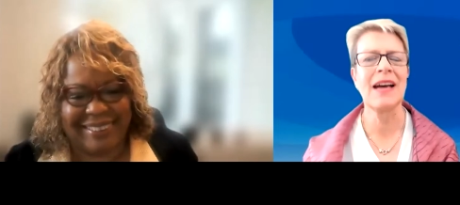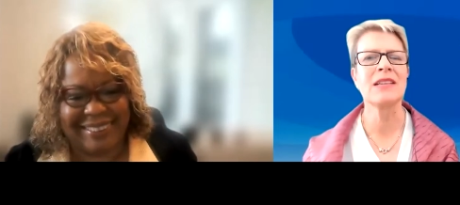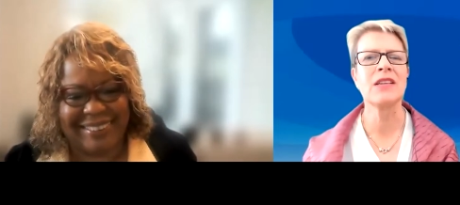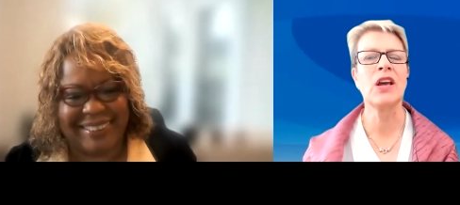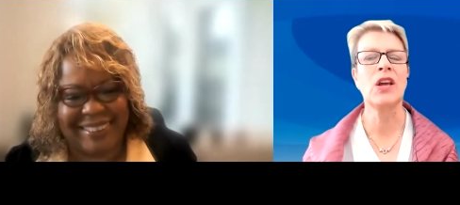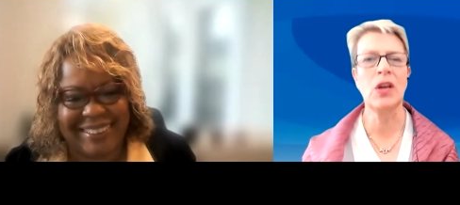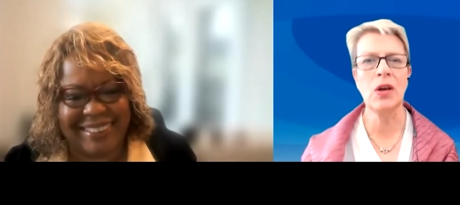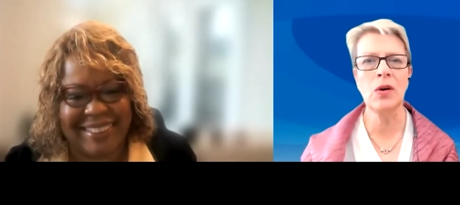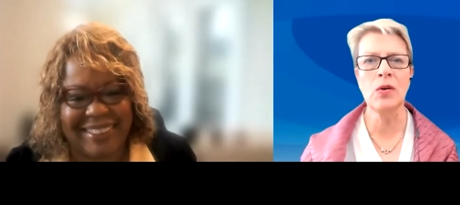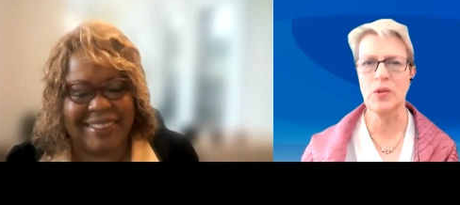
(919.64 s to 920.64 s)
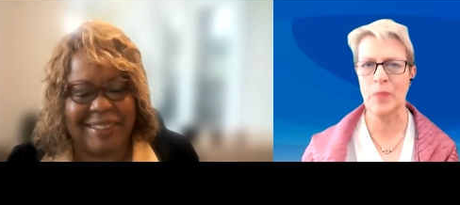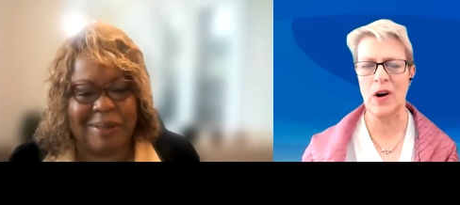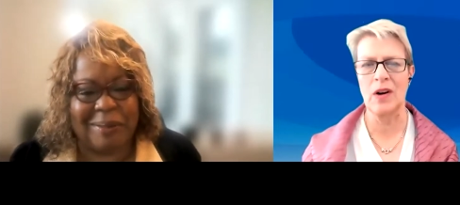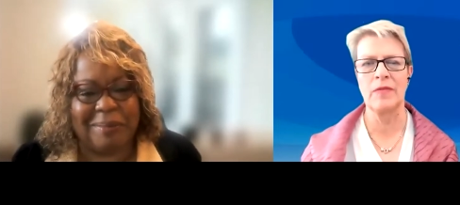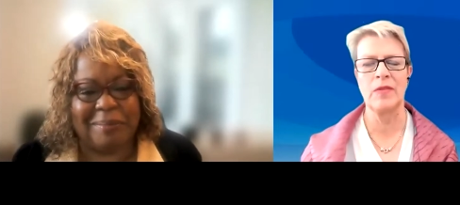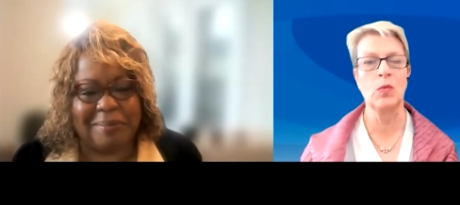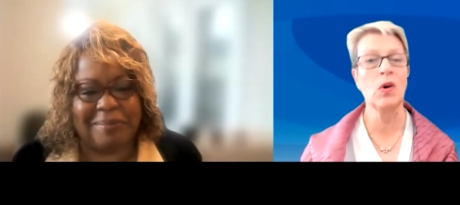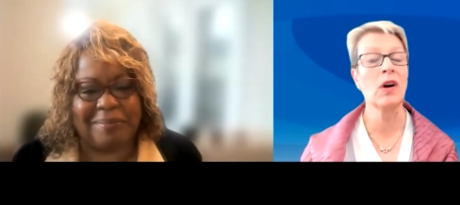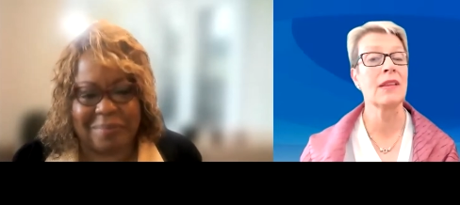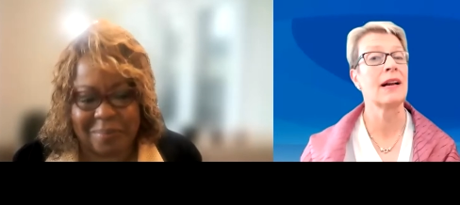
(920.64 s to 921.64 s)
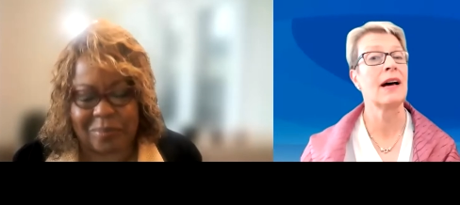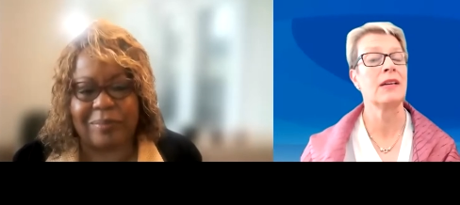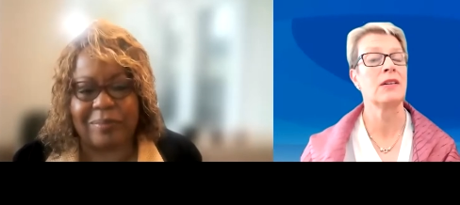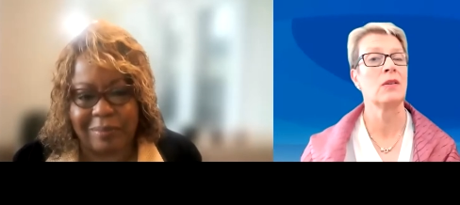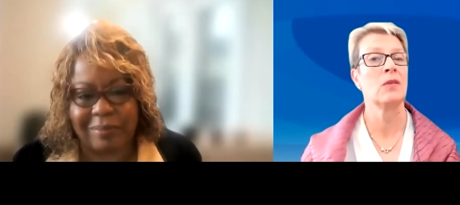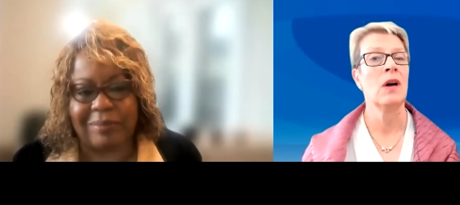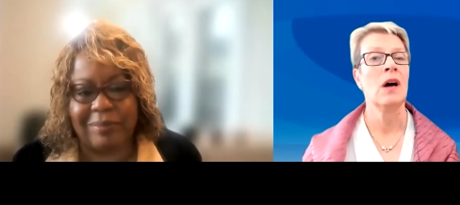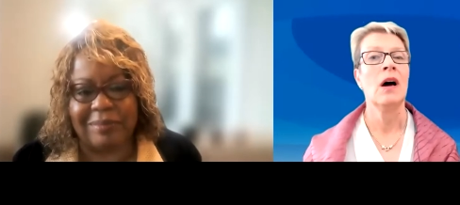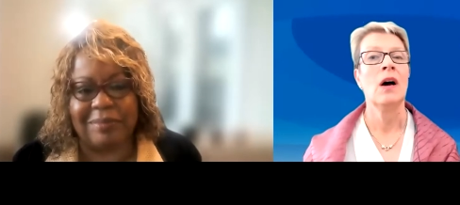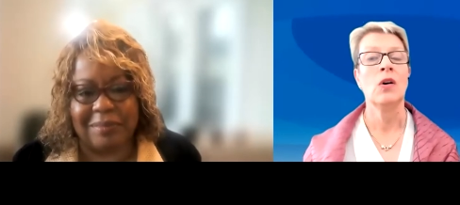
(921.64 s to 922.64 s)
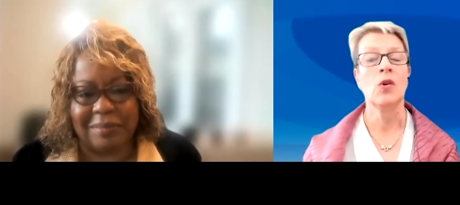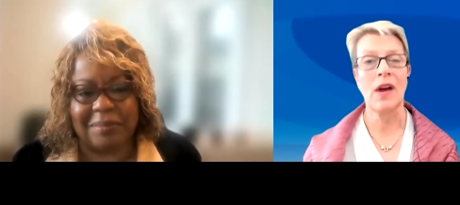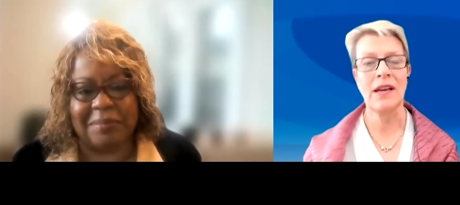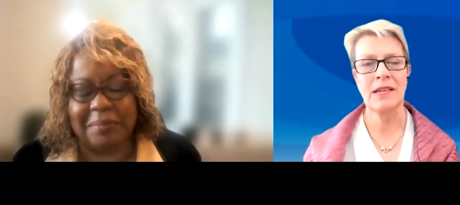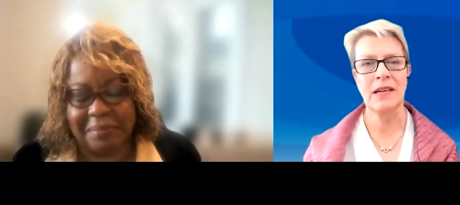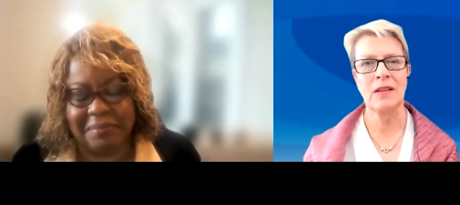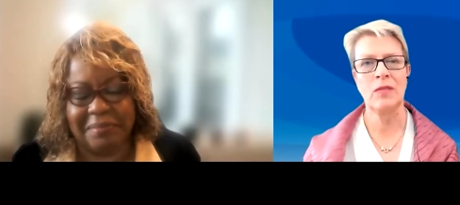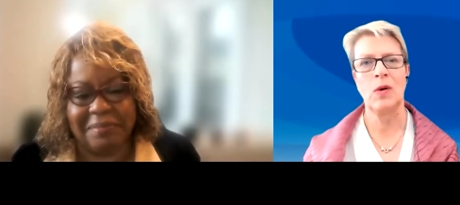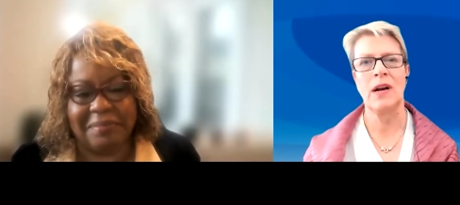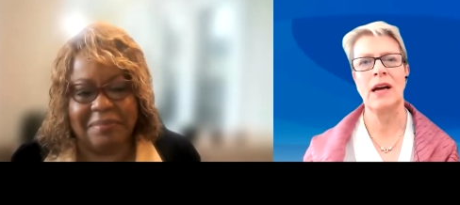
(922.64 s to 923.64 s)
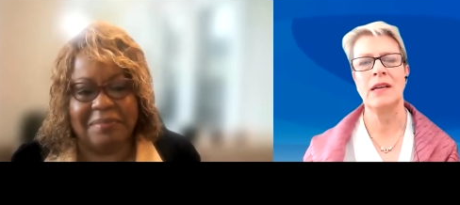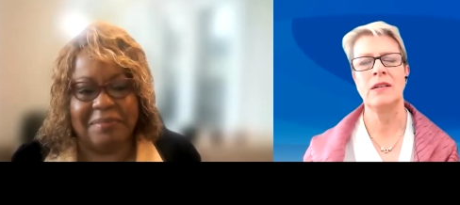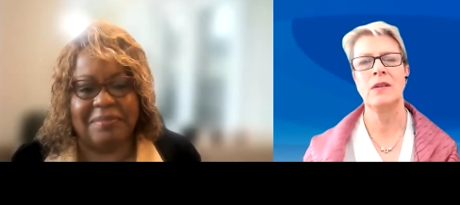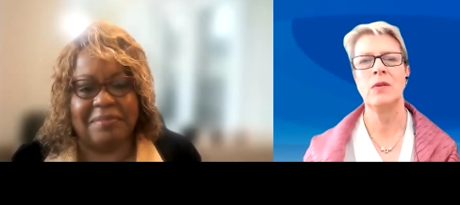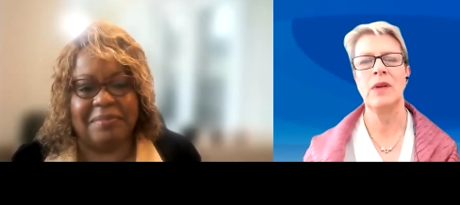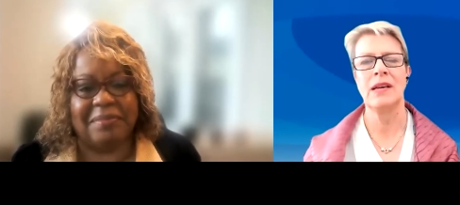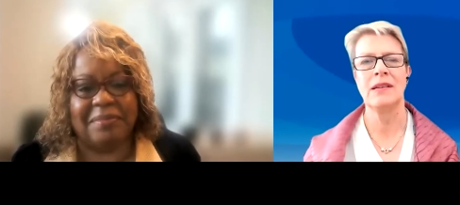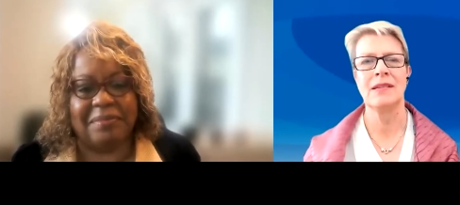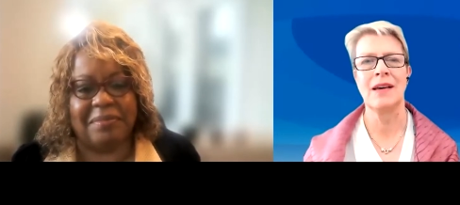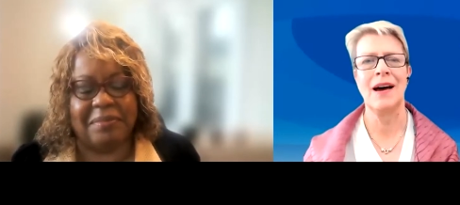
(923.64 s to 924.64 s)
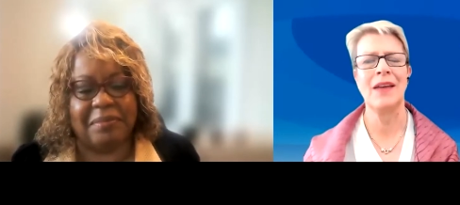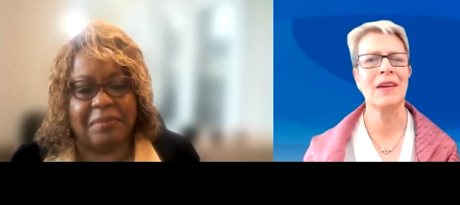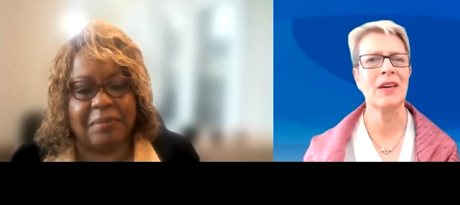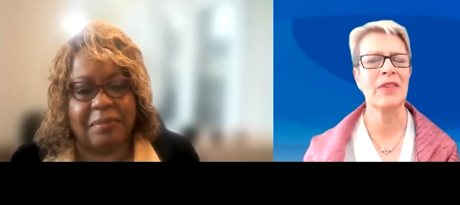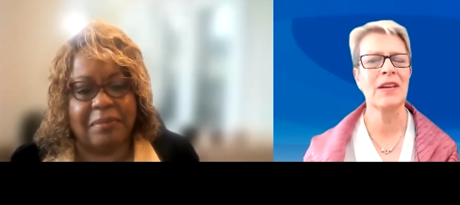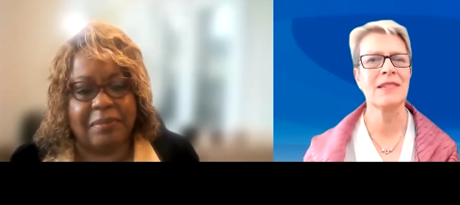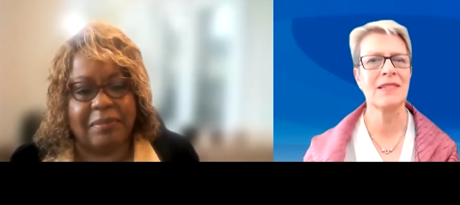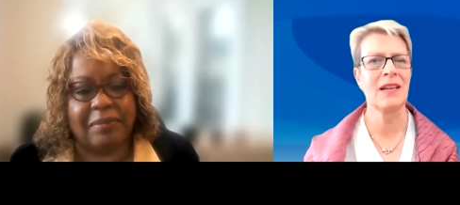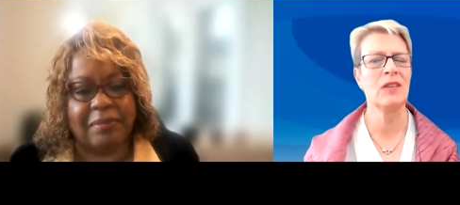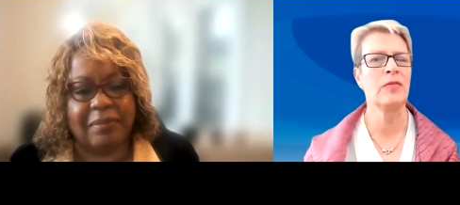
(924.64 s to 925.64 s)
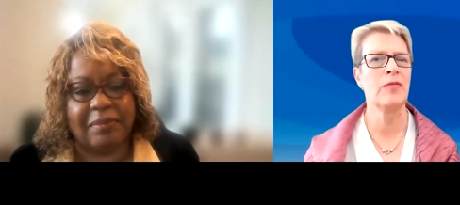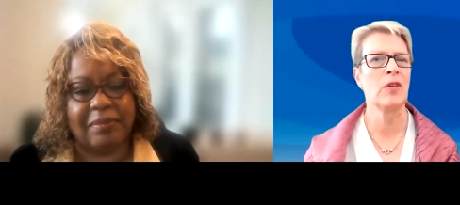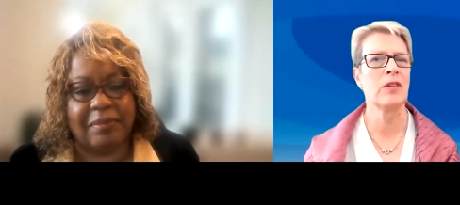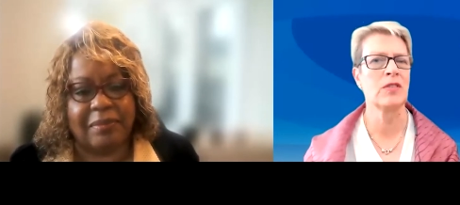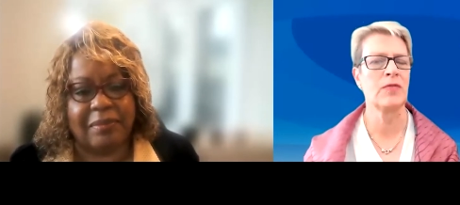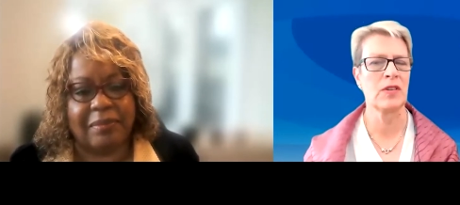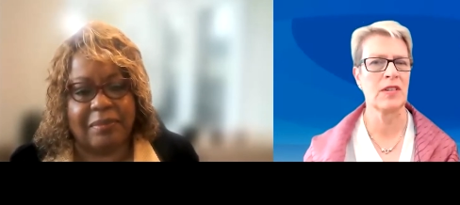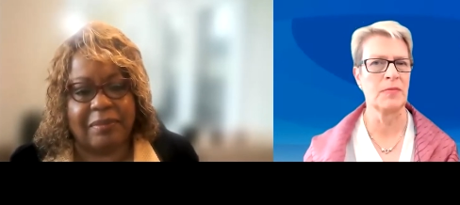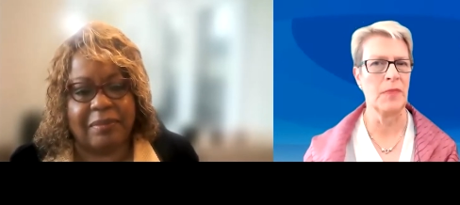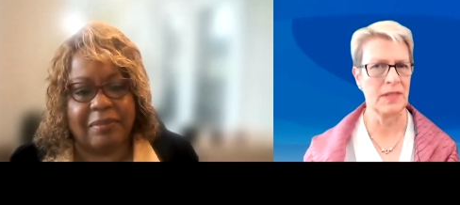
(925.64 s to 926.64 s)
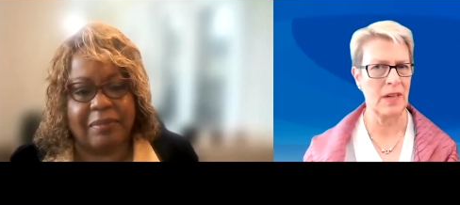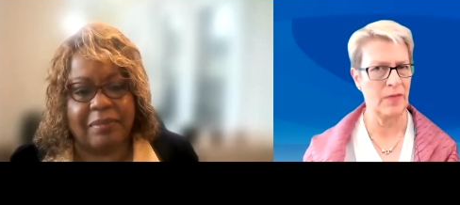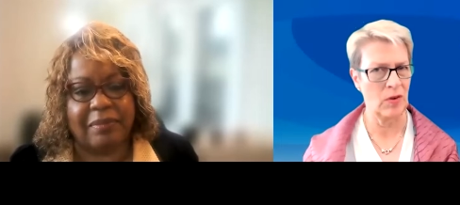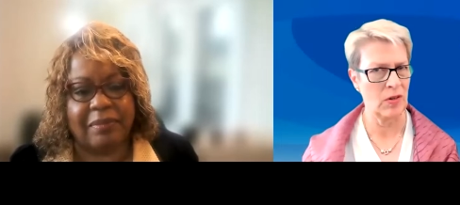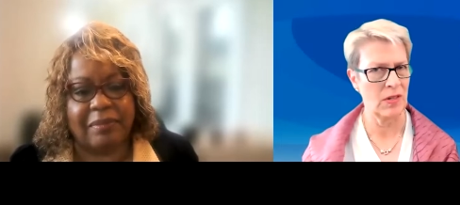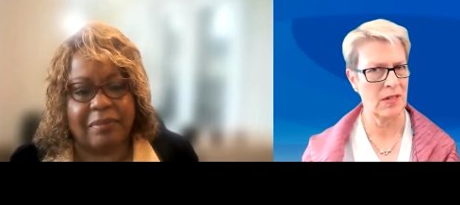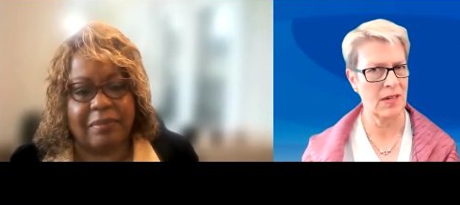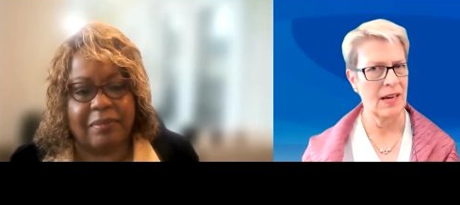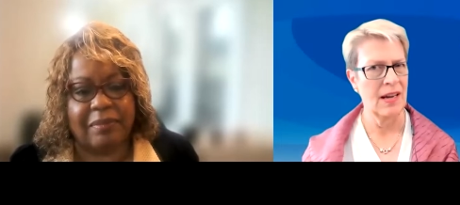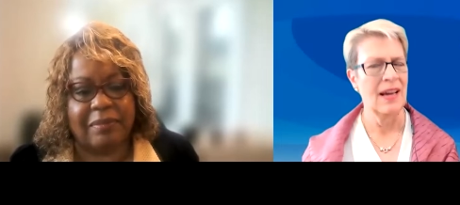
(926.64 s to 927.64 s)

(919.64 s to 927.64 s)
Speaker 1: that is a huge part of the work that I do. Great deal of what I do is uh, I think of it as single focused versus multi focused.